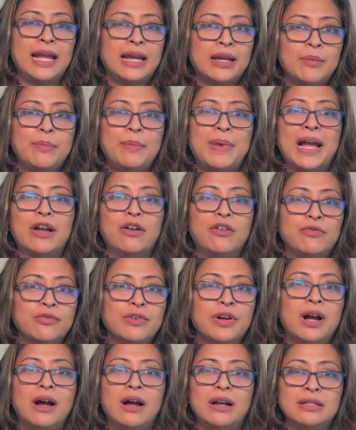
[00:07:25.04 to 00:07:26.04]
like a pack
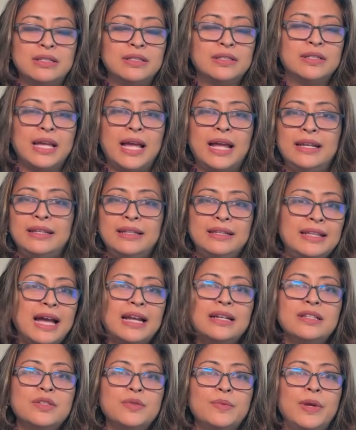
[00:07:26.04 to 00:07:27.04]
of cards.
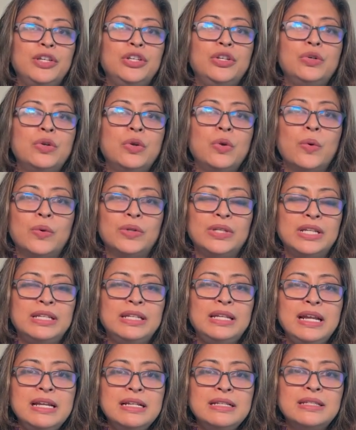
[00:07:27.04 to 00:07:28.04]
And that is when you know
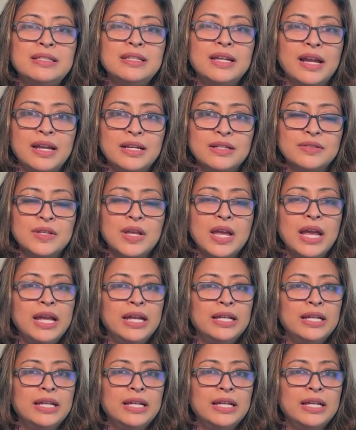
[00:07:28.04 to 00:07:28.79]
that these things,